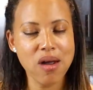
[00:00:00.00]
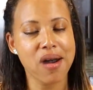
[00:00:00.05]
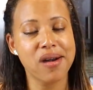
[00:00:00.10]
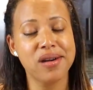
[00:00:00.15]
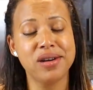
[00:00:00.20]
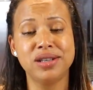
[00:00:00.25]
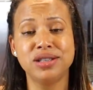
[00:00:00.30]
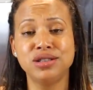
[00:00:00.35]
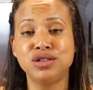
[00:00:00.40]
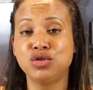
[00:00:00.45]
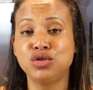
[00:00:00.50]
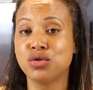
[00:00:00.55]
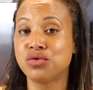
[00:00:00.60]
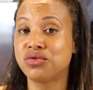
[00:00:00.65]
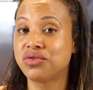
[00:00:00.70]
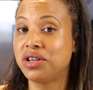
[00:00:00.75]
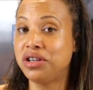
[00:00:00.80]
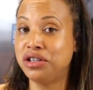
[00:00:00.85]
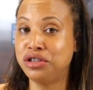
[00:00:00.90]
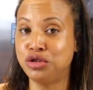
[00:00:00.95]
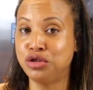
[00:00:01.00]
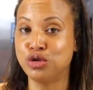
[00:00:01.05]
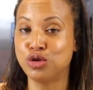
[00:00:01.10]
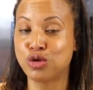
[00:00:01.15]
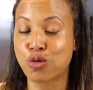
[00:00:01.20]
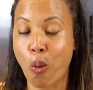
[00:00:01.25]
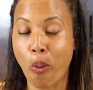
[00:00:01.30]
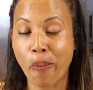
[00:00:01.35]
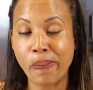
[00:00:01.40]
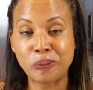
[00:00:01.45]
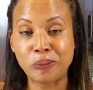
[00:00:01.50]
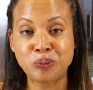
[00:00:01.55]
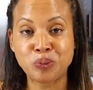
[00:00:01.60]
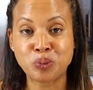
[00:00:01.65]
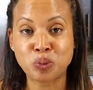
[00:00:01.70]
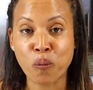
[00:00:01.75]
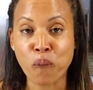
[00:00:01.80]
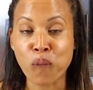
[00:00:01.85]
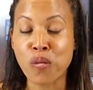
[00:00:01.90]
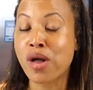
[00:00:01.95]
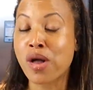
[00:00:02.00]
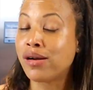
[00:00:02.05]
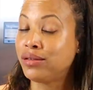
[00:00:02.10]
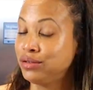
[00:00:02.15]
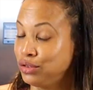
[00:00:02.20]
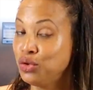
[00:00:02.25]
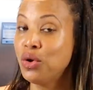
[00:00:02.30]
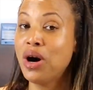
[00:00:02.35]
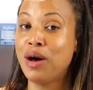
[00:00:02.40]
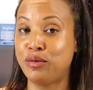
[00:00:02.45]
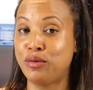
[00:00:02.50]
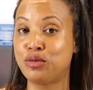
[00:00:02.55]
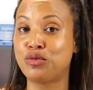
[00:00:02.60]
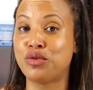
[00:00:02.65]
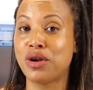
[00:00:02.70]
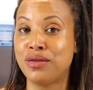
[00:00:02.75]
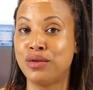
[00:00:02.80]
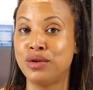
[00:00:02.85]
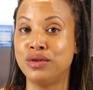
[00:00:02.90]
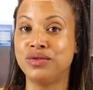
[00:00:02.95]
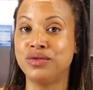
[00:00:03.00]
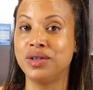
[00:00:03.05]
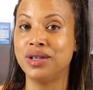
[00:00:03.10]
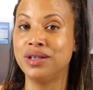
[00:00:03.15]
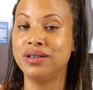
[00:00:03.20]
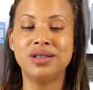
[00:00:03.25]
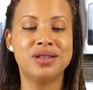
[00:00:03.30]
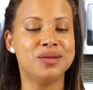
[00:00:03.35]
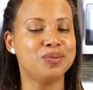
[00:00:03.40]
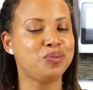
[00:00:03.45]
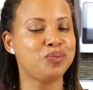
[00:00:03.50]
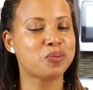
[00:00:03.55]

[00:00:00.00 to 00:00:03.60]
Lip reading: It is just delicious. You have to try this dish.